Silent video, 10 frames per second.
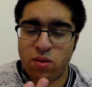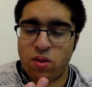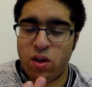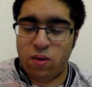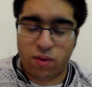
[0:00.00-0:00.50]

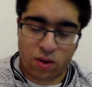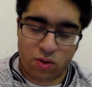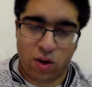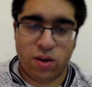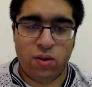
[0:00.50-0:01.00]
I'm not going to
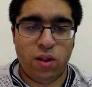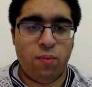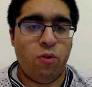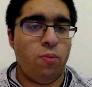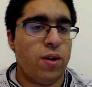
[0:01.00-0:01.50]
try and do that
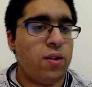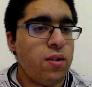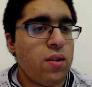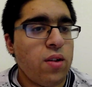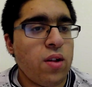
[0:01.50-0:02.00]
more, but
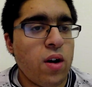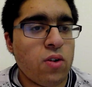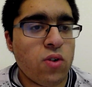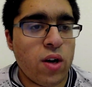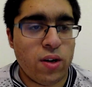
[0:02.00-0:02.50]
I'll
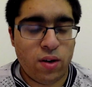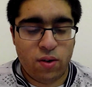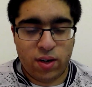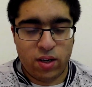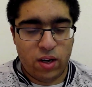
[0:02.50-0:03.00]
try and
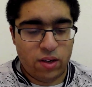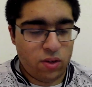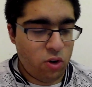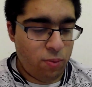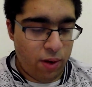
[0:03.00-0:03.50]
correct it later.
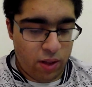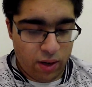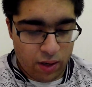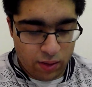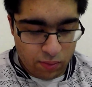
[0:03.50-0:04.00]
Sorry about that,
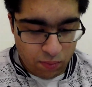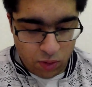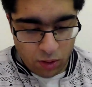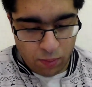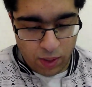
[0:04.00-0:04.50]
guys. I
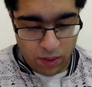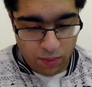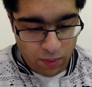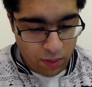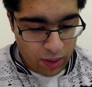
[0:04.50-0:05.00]
shouldn't be
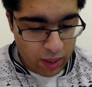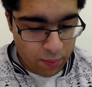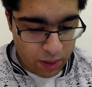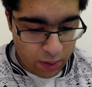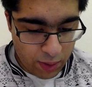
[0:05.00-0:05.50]
doing that,
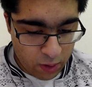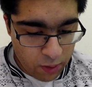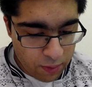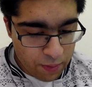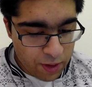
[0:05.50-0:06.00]
but there we go.
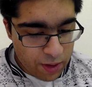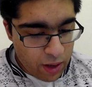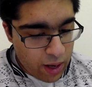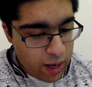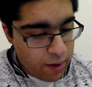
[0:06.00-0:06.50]

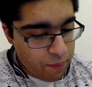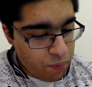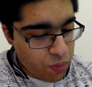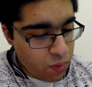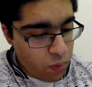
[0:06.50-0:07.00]

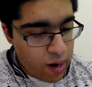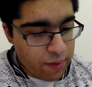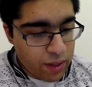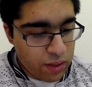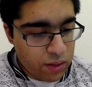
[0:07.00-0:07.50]
Where
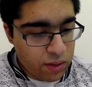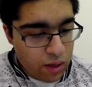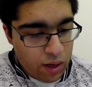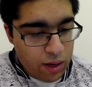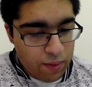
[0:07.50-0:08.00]
is
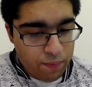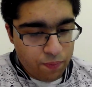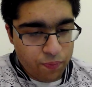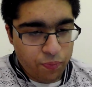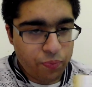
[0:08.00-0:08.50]

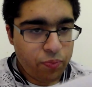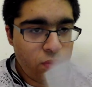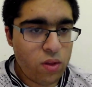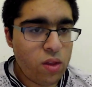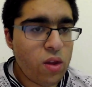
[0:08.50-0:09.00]

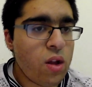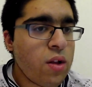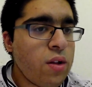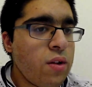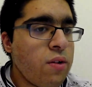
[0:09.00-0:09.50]

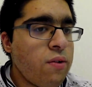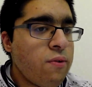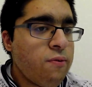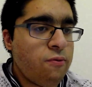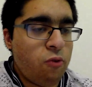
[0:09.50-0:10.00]

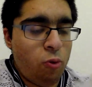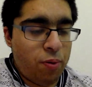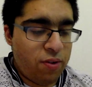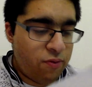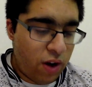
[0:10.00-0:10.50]

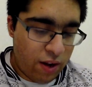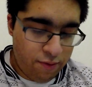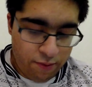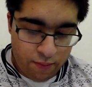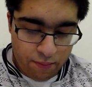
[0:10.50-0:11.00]

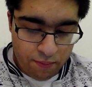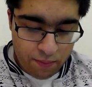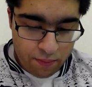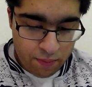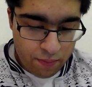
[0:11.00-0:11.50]

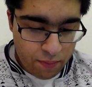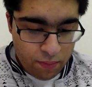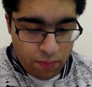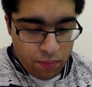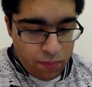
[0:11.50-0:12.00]

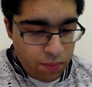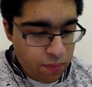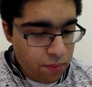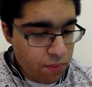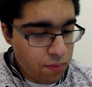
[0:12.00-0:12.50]

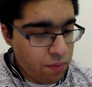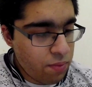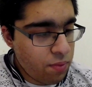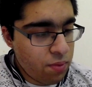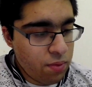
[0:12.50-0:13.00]

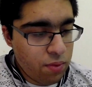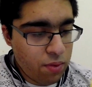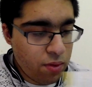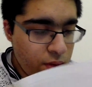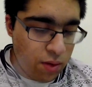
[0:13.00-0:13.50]

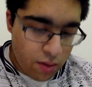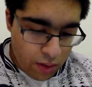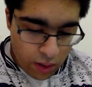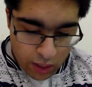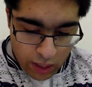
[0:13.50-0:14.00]

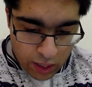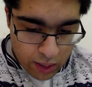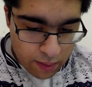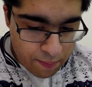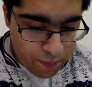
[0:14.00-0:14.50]

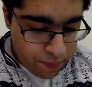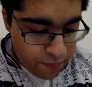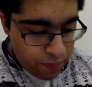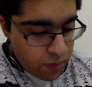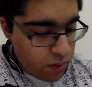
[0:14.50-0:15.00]

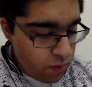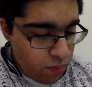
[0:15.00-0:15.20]
4.5?